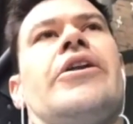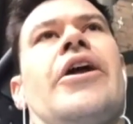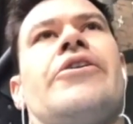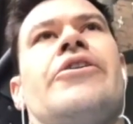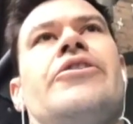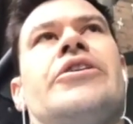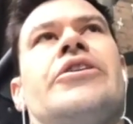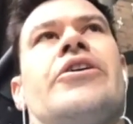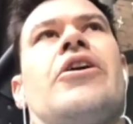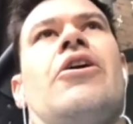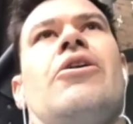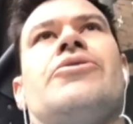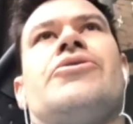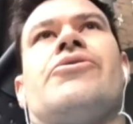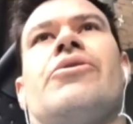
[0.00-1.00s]
using
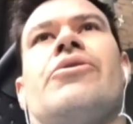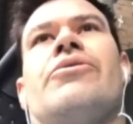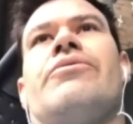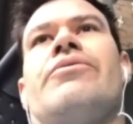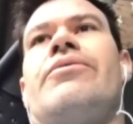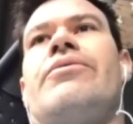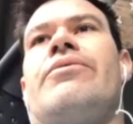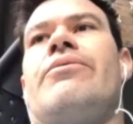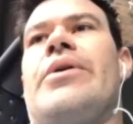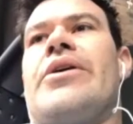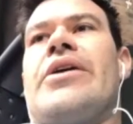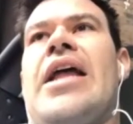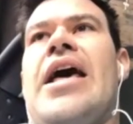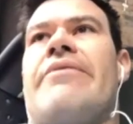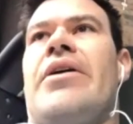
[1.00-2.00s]
culture of, we
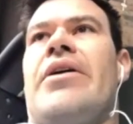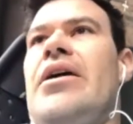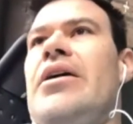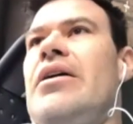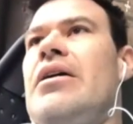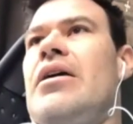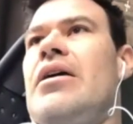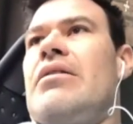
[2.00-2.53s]
could have a